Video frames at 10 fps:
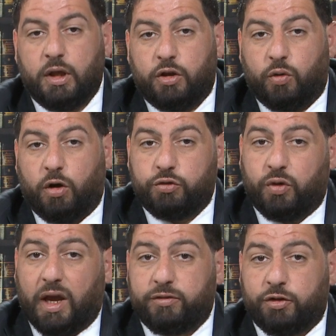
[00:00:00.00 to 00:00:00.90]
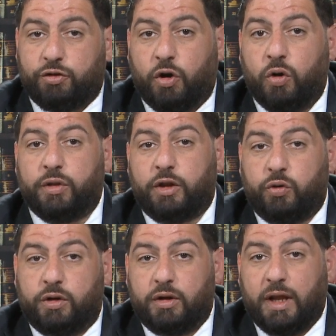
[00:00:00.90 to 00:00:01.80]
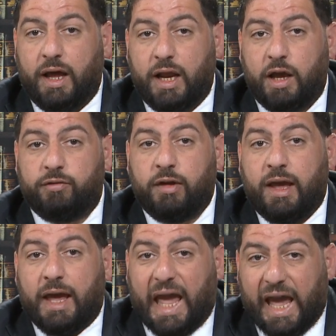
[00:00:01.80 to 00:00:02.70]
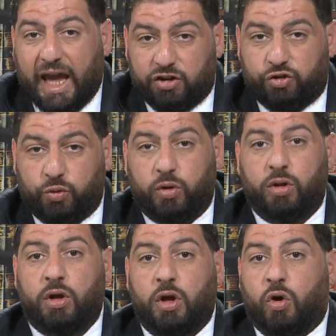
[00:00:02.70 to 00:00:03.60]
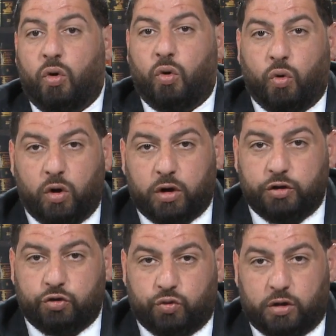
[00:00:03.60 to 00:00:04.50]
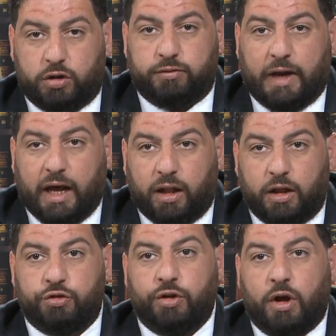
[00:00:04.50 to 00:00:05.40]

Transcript: You also have to show that you did not have actual or constructive knowledge